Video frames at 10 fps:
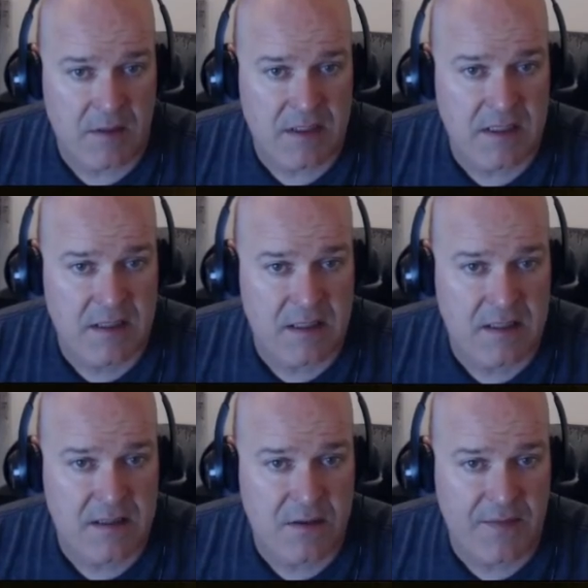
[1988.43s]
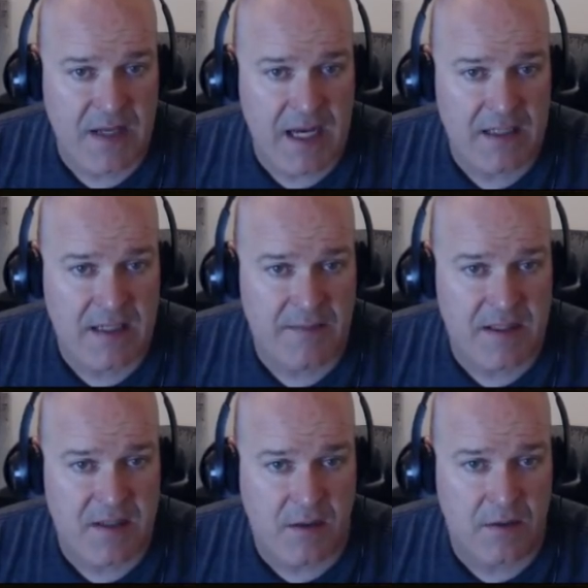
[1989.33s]
Because you have to hand type
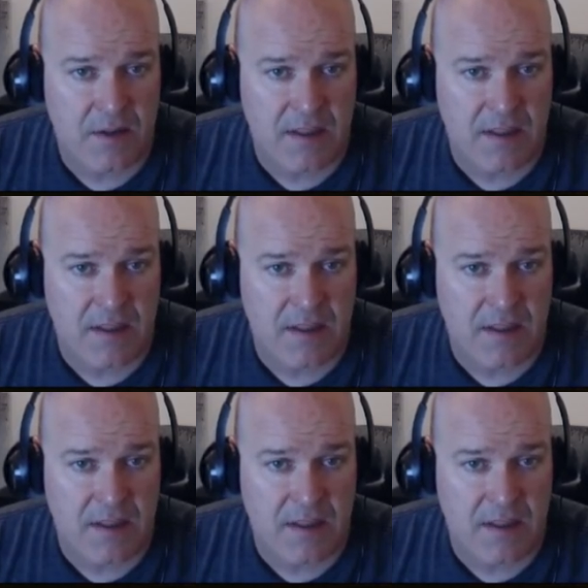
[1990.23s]
that sucker in.